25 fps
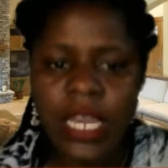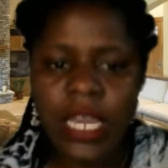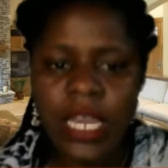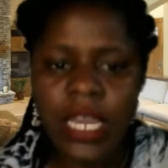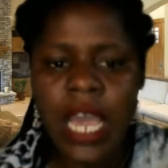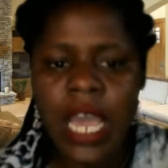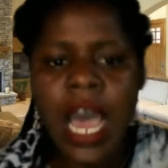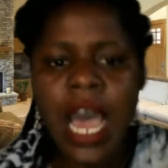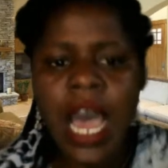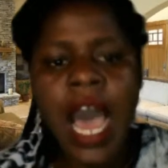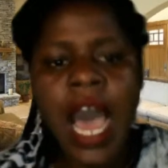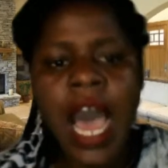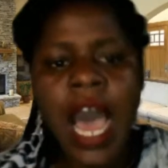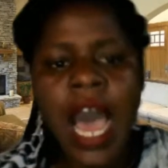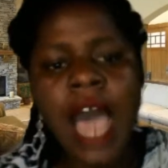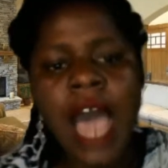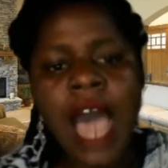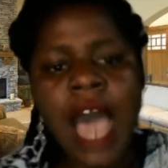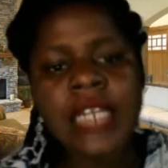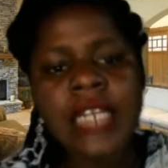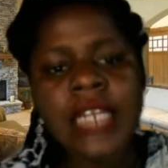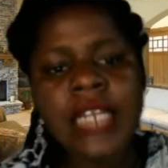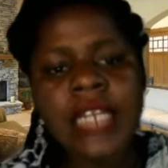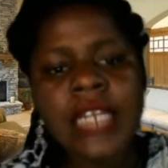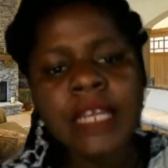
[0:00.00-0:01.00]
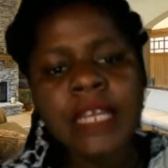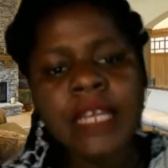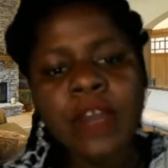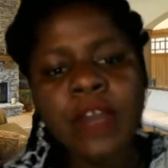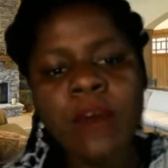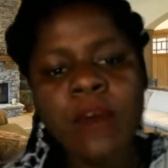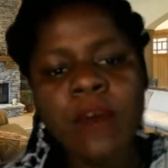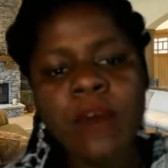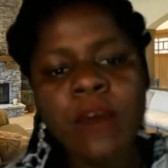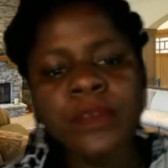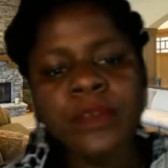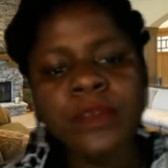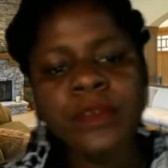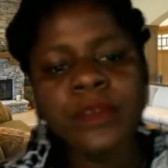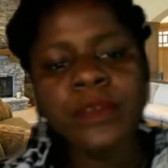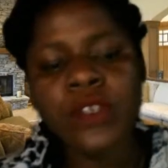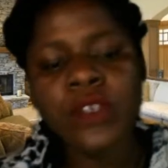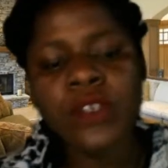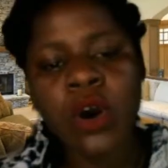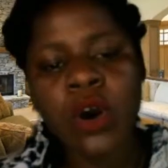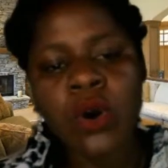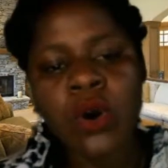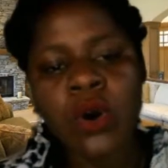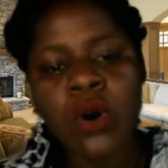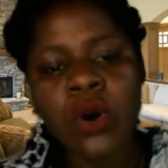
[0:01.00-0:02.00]
And it becomes so
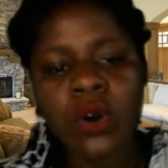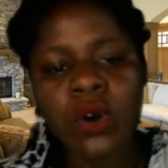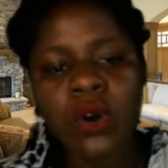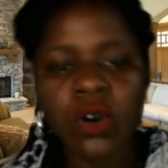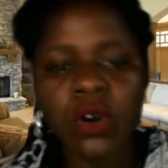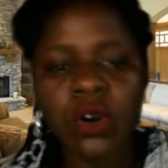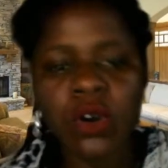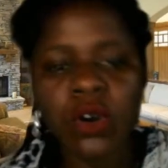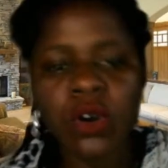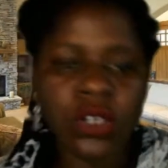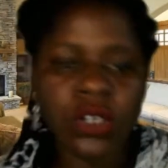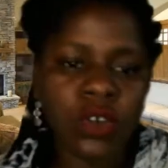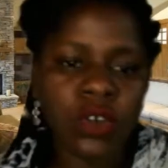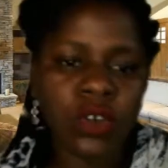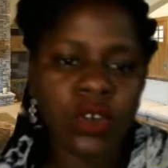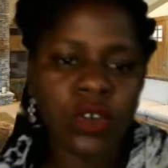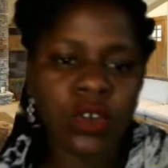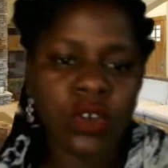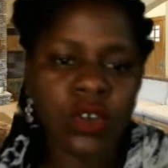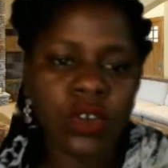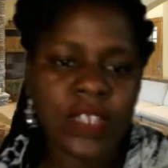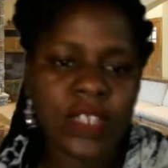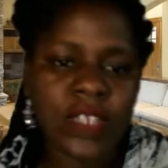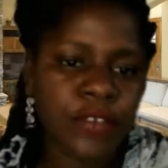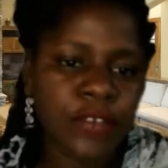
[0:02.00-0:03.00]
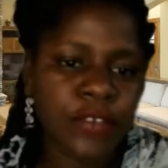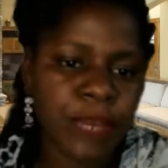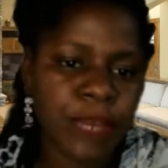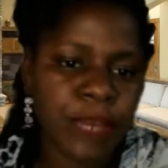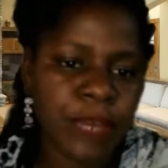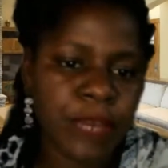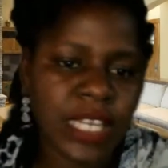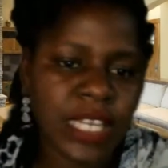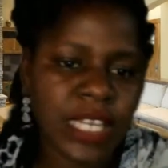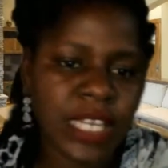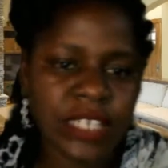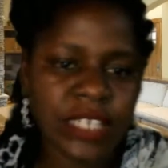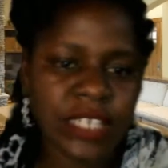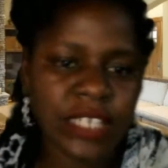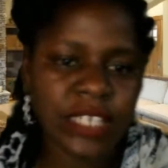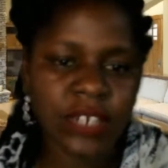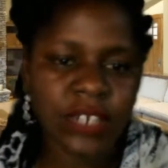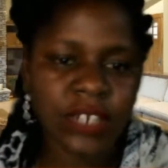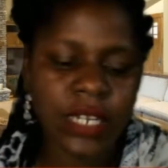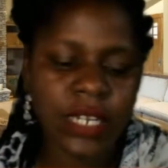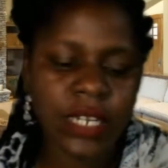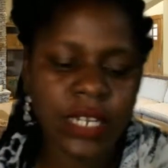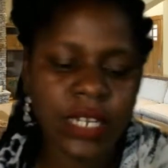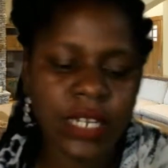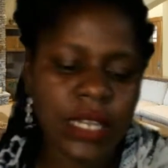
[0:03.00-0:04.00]
concerning to many Nigerians.
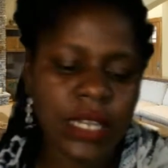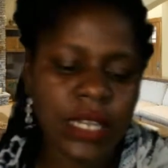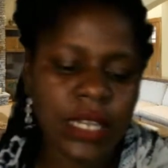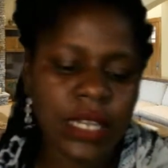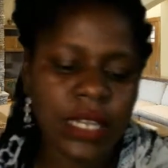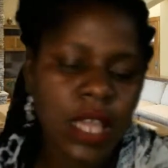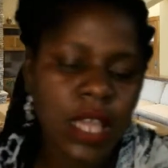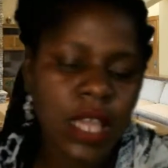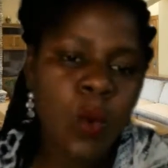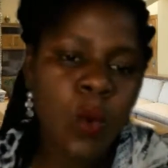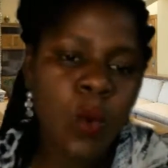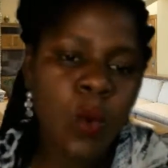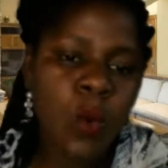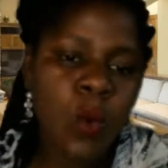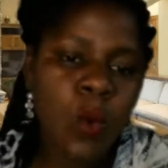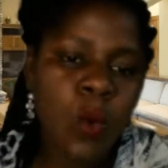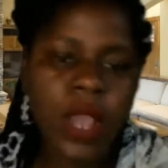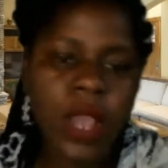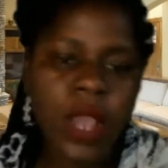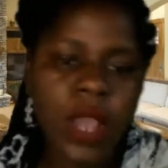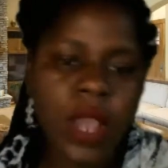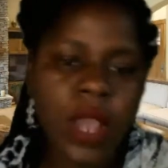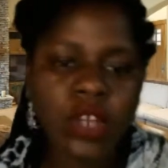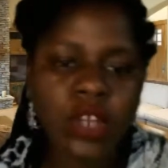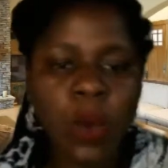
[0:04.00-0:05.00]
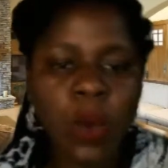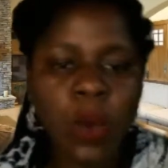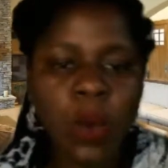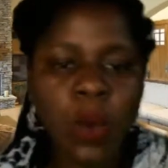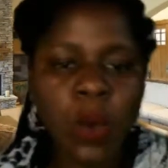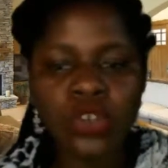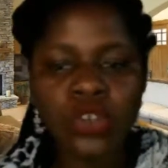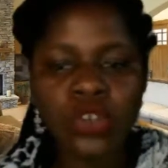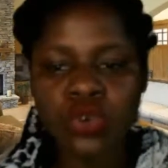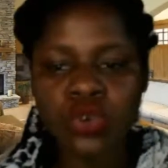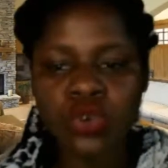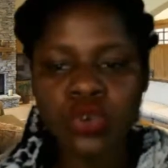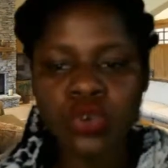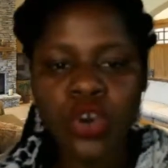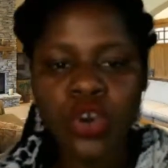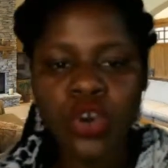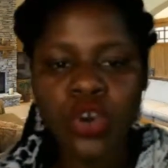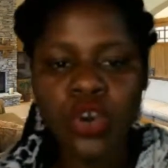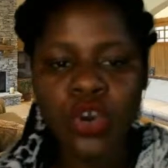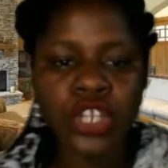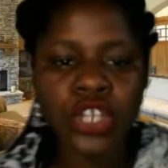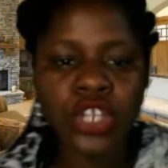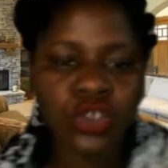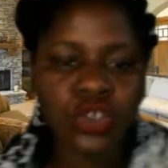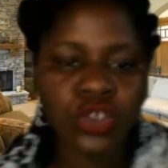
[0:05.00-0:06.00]
We don't want to go into
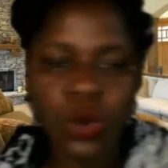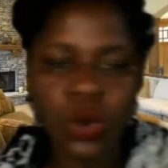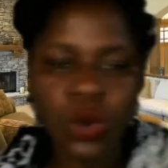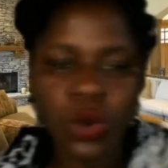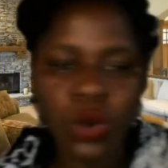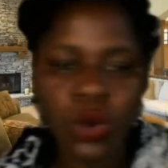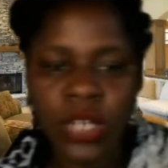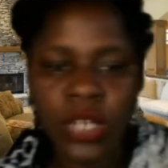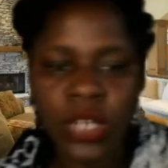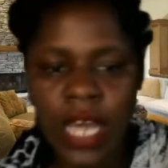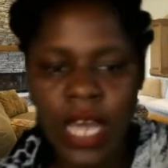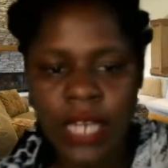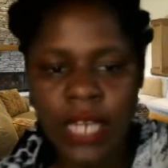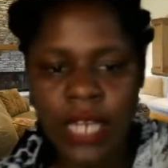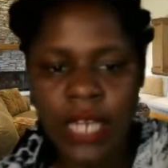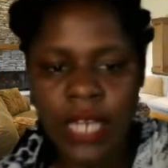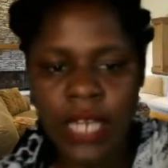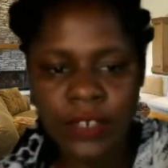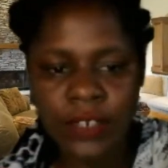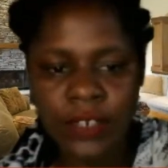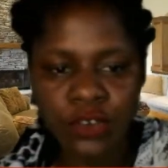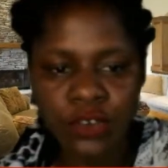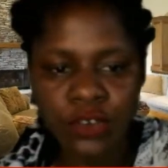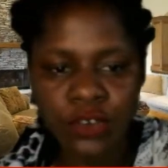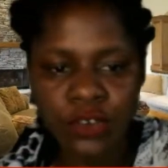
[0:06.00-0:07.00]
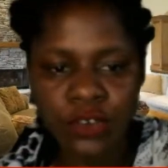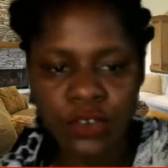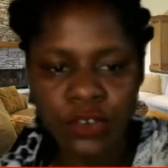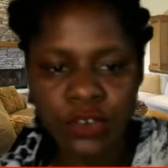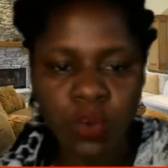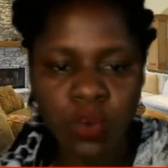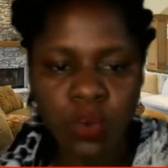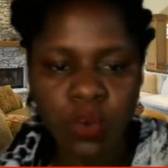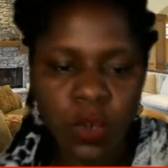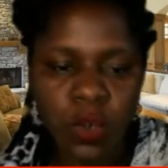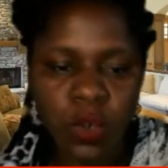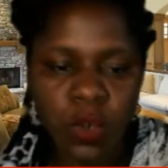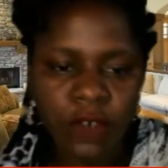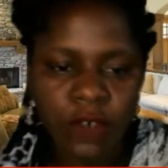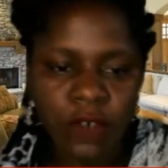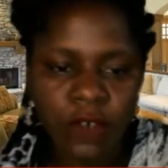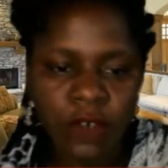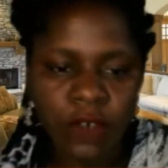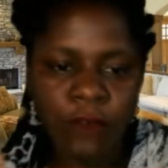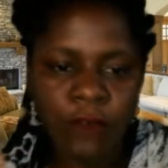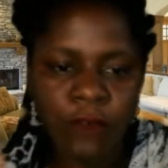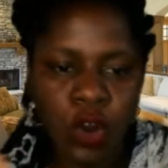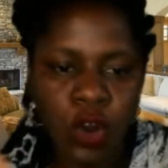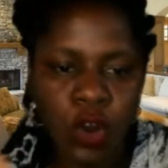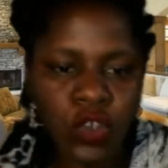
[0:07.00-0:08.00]
other discussion. We want to
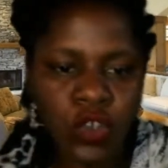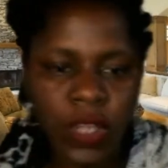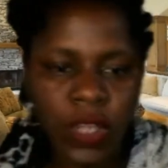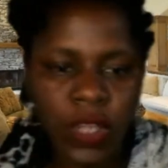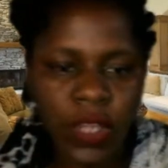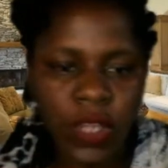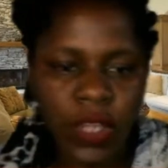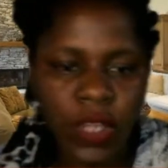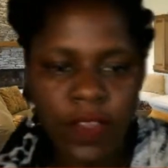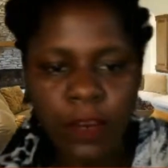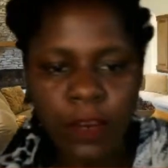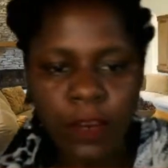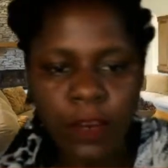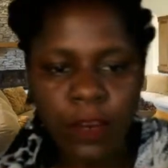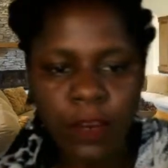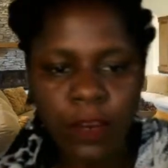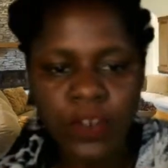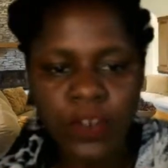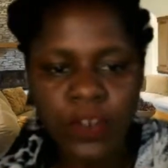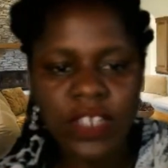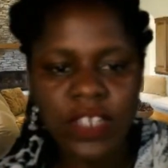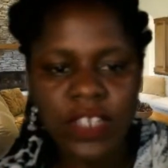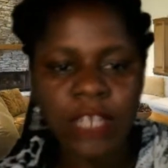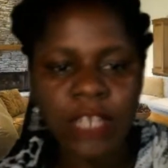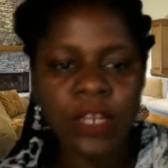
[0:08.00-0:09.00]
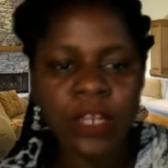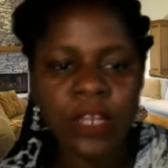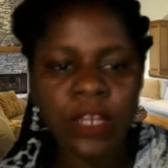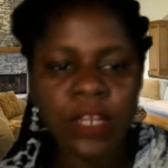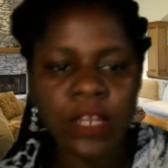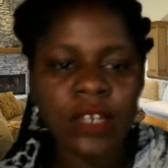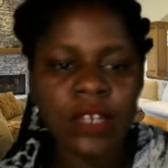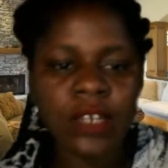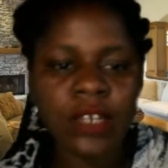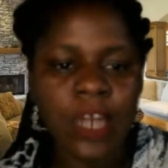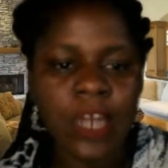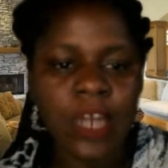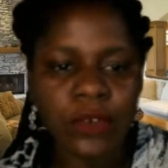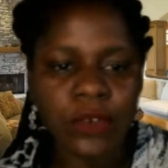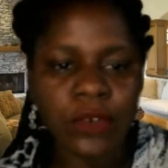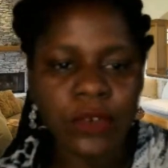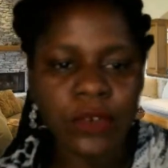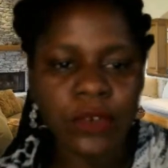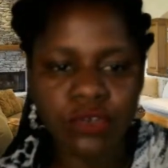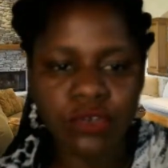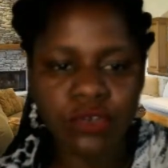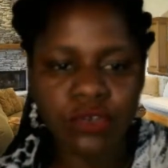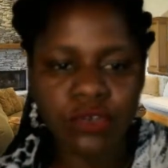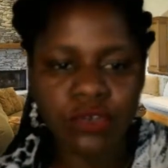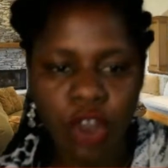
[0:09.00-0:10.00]
focus on the 3.6 billion that was
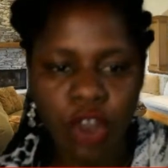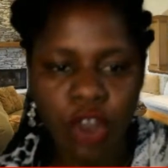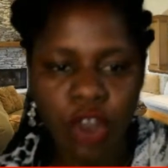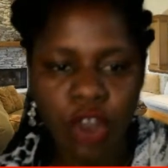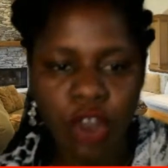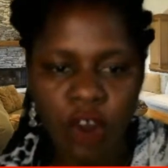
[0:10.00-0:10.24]
recovered.